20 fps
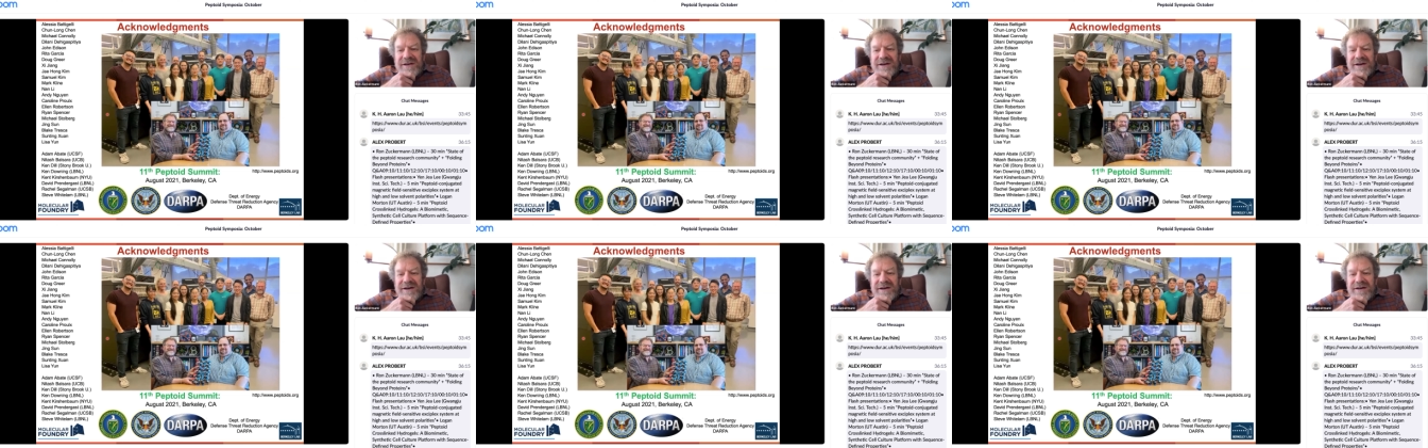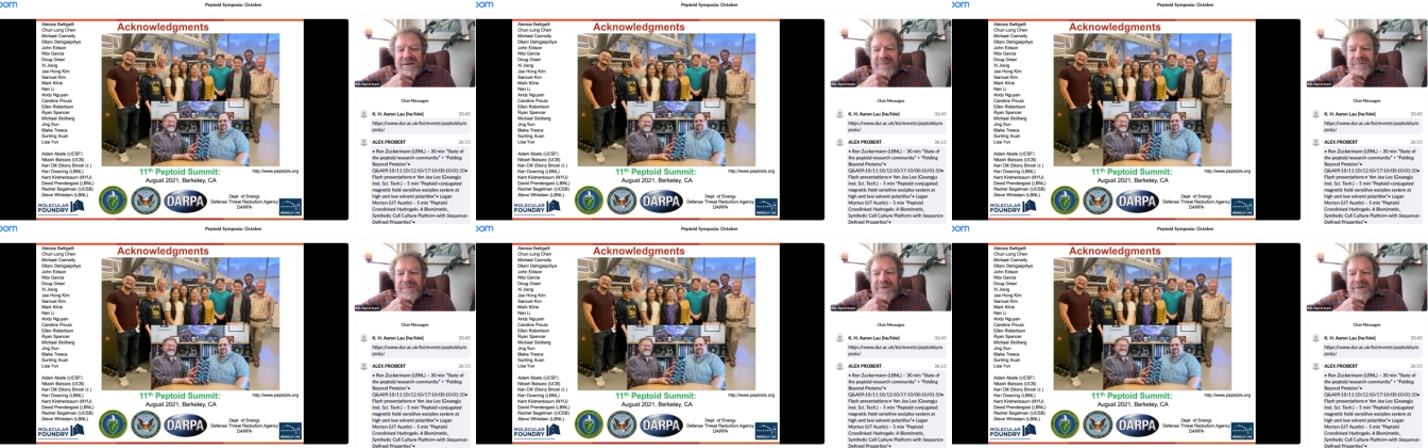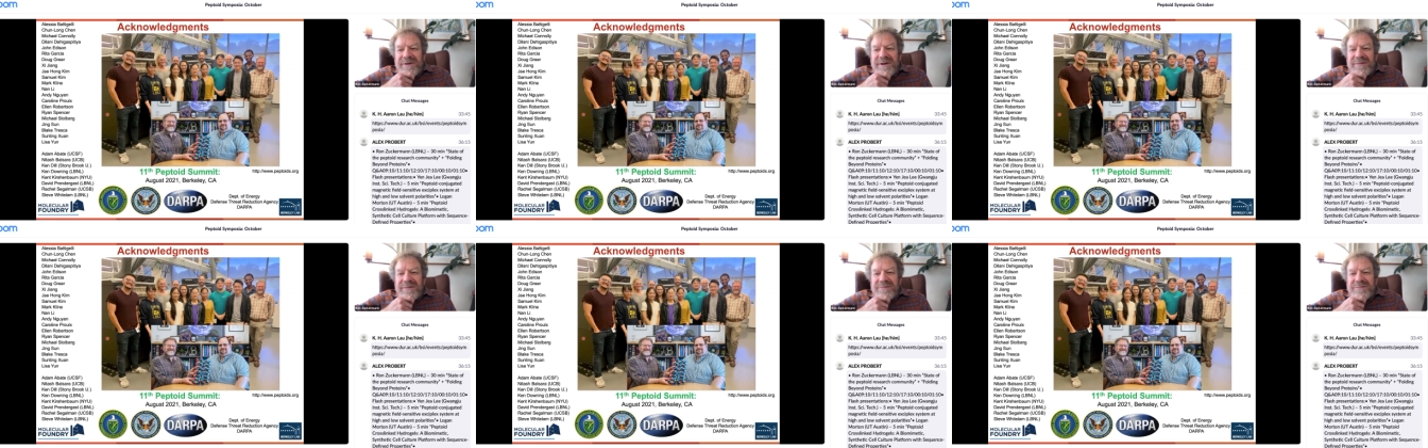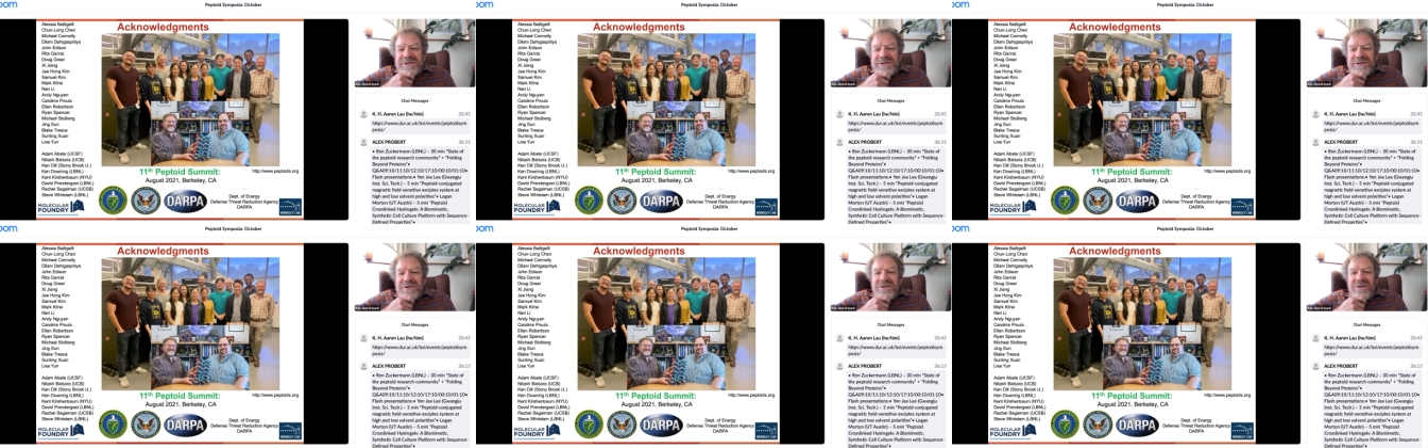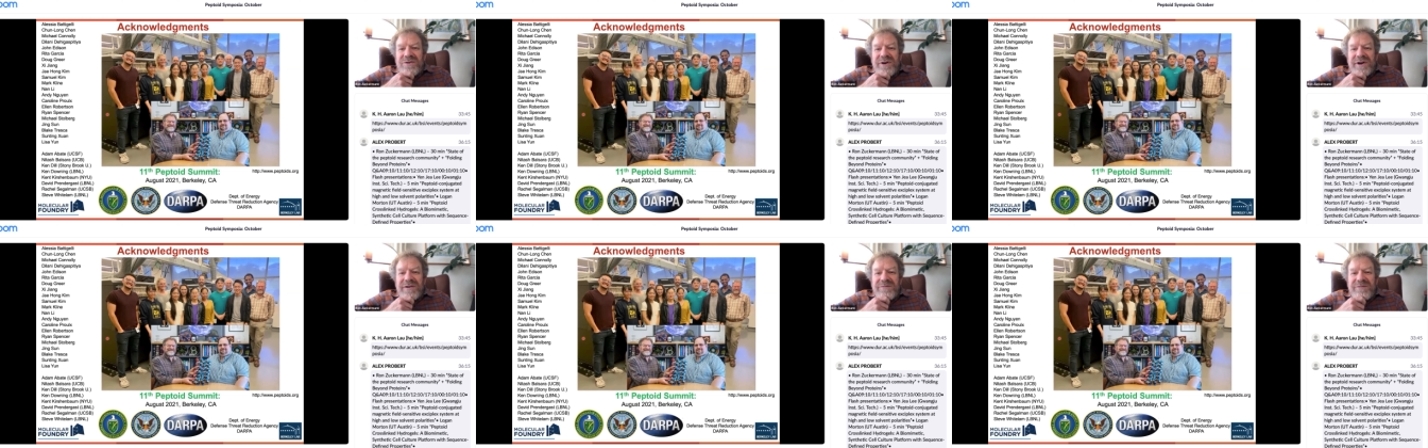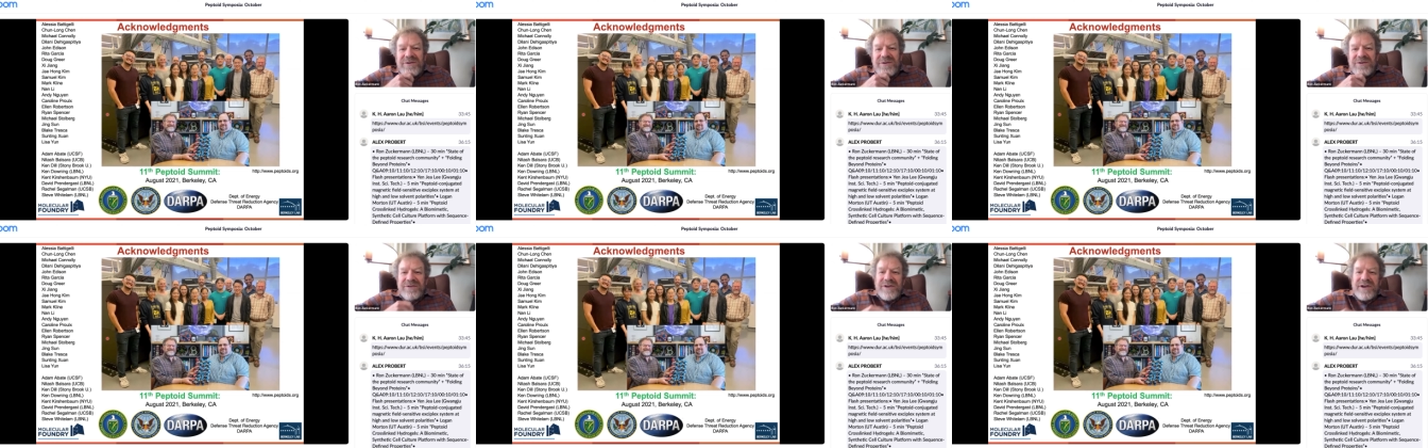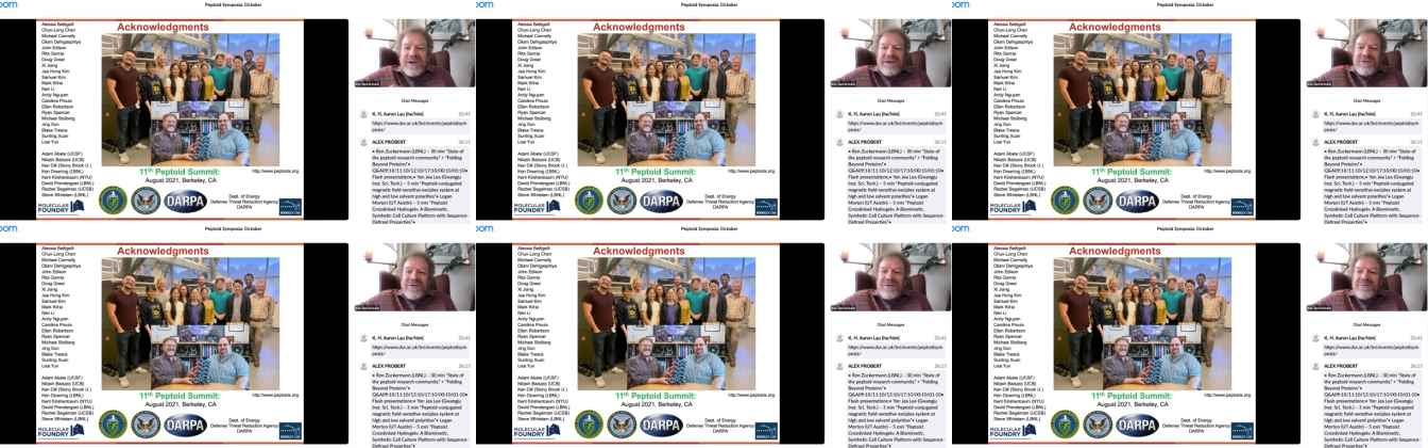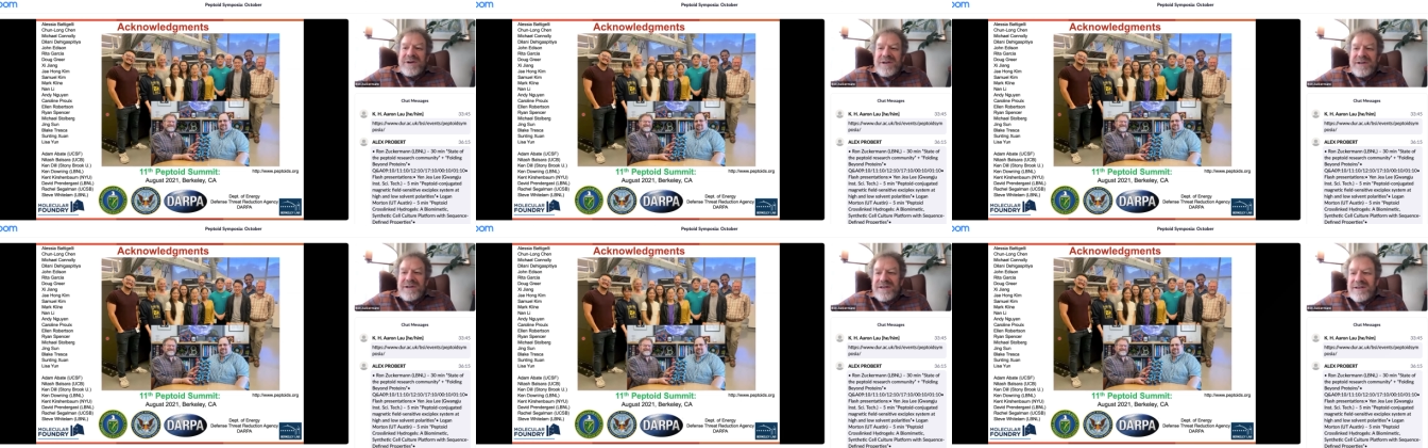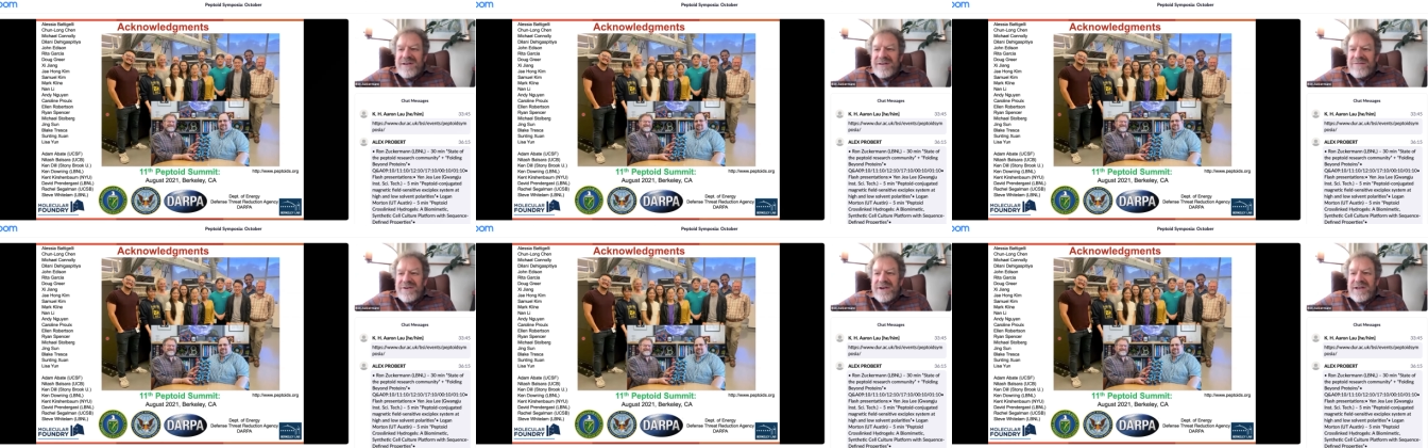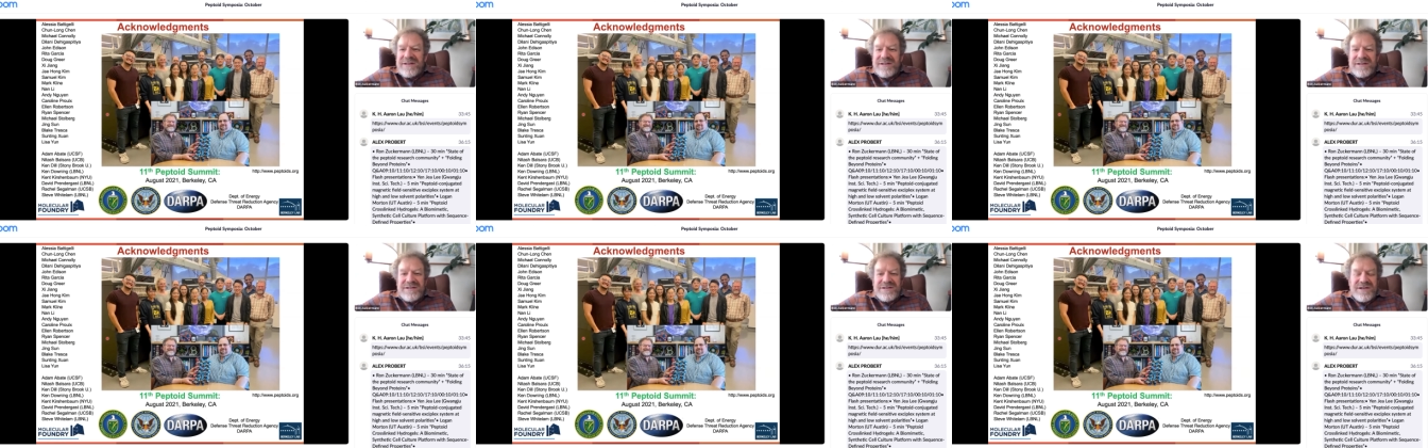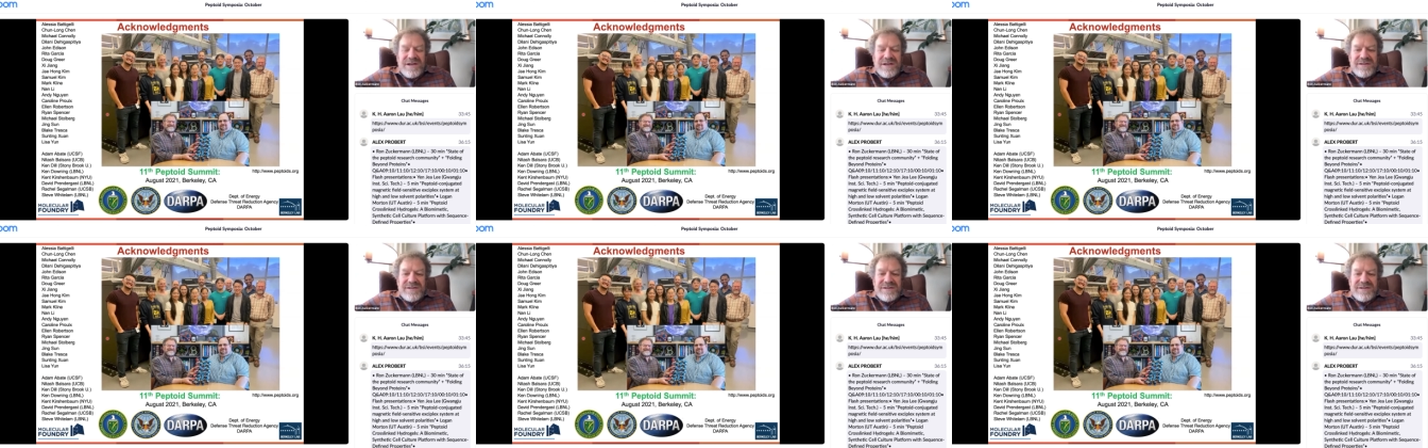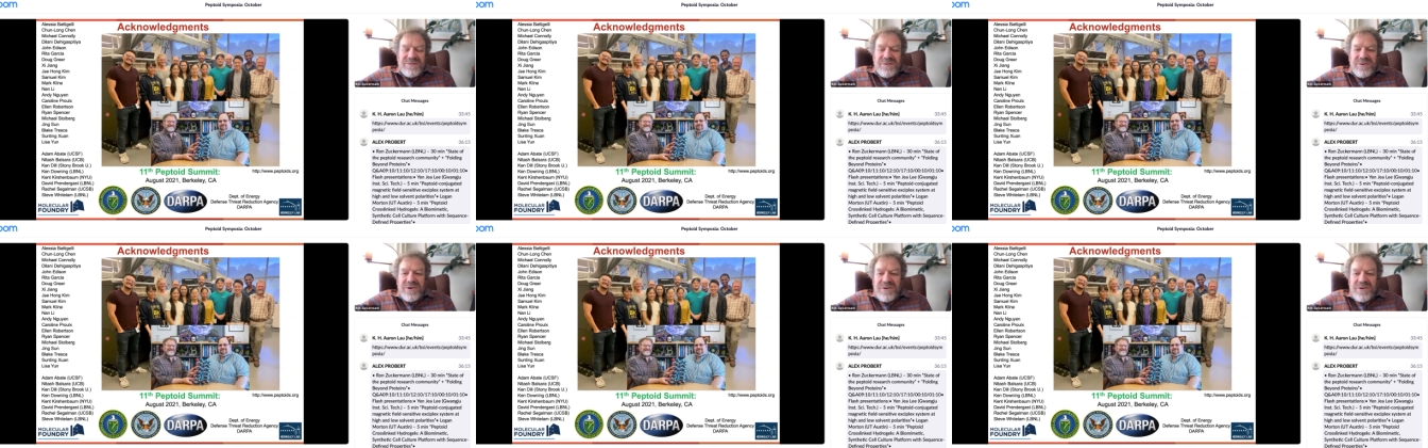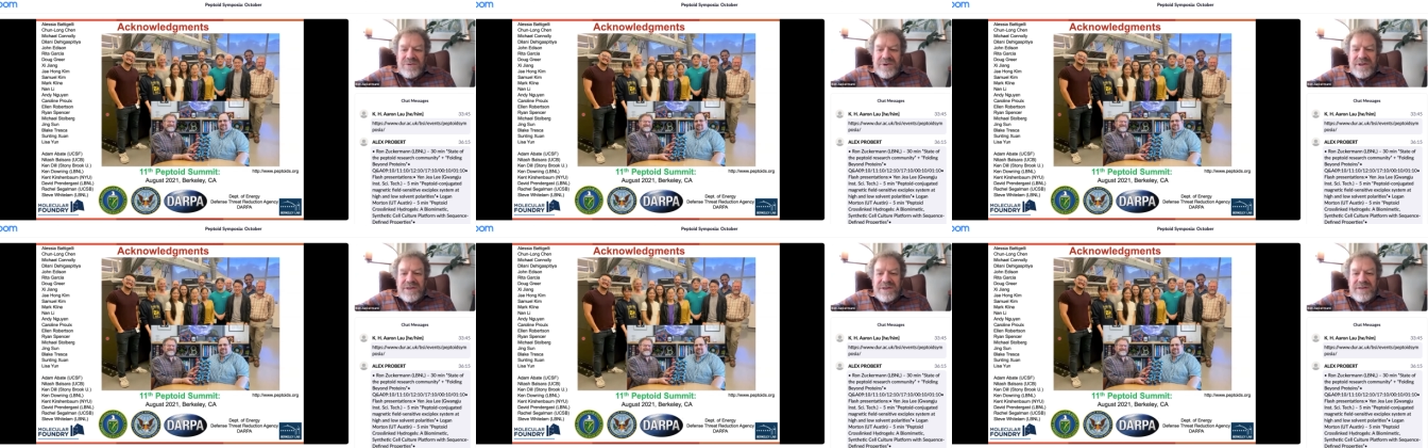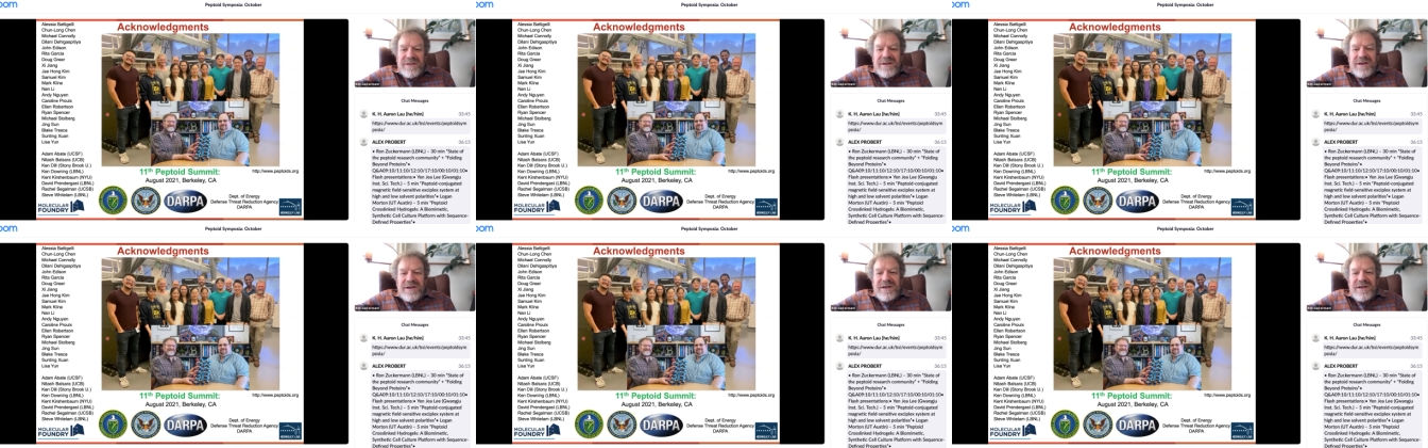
Um, I'm so grateful to everybody I've had the chance to work with.